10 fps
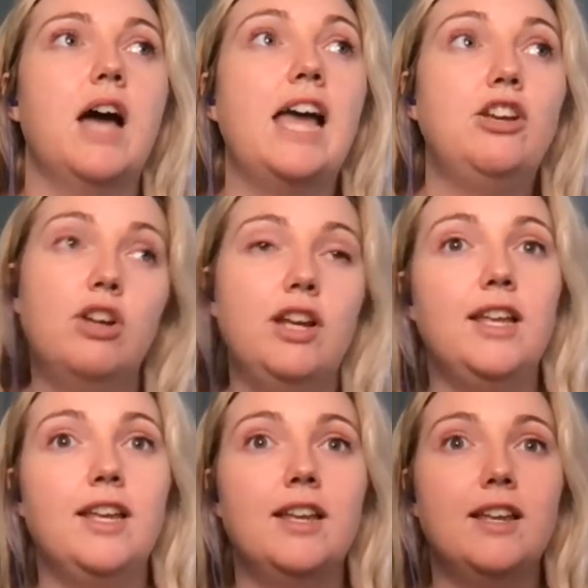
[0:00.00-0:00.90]
I
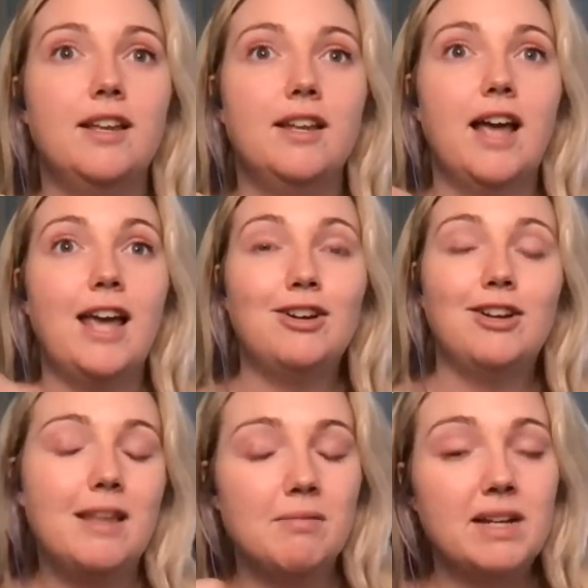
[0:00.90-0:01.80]
couldn't
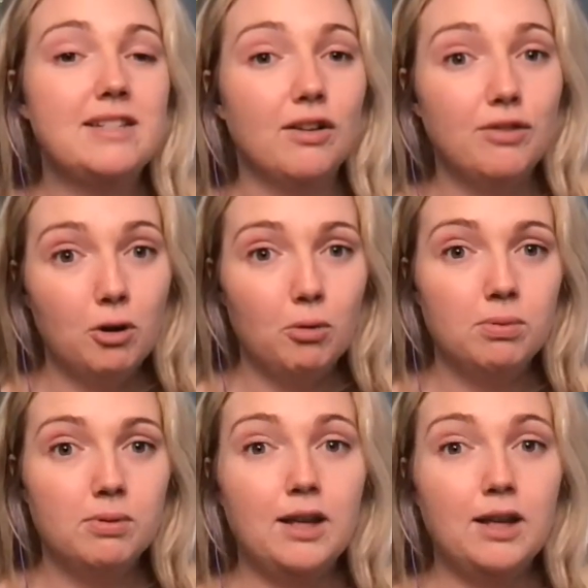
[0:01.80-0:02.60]
let myself hope.